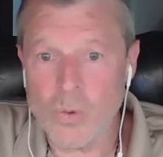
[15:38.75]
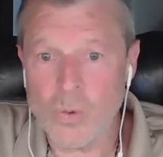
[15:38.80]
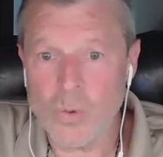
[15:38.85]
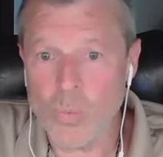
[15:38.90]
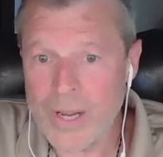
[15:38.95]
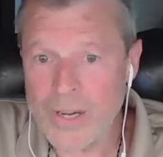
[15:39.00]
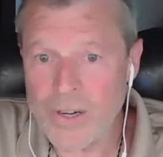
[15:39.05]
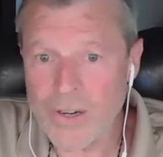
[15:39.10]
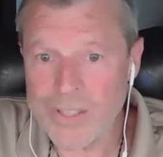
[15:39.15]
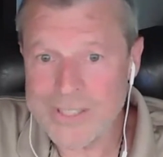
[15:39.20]

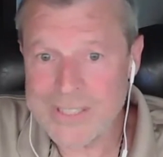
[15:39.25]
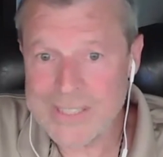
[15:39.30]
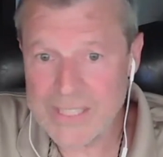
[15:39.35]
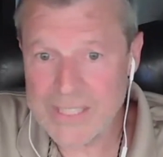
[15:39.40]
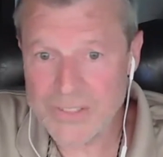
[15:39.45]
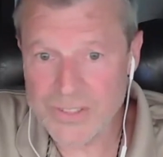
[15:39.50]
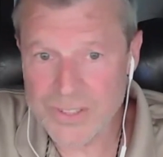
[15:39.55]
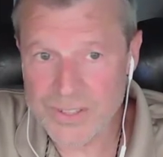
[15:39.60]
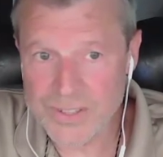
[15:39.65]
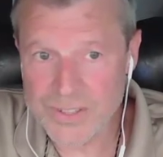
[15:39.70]
radar
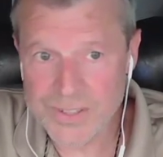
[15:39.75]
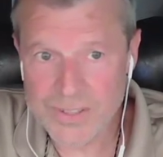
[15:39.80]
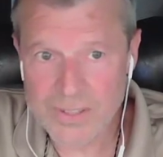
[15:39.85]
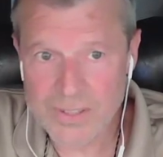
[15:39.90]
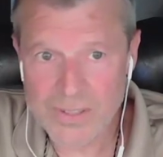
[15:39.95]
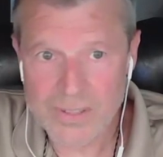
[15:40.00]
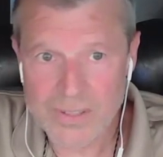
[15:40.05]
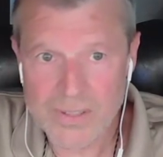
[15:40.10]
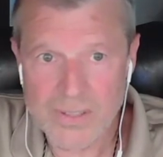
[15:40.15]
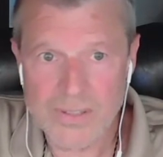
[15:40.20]
sensors
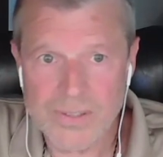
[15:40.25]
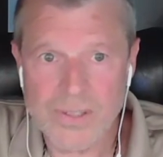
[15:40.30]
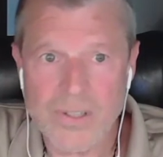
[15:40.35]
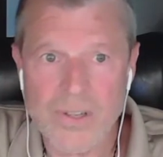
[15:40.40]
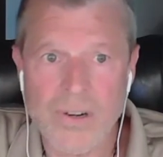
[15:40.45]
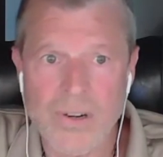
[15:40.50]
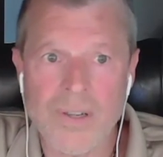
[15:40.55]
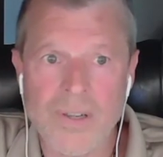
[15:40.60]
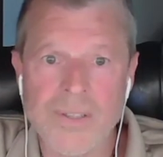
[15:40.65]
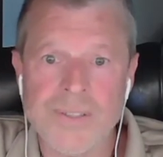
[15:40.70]
on the
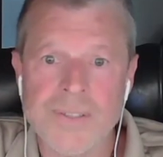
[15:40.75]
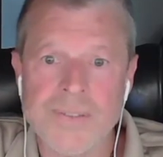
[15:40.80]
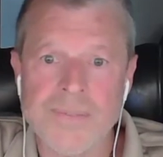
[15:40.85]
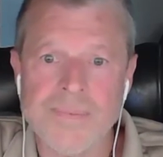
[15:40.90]
cars.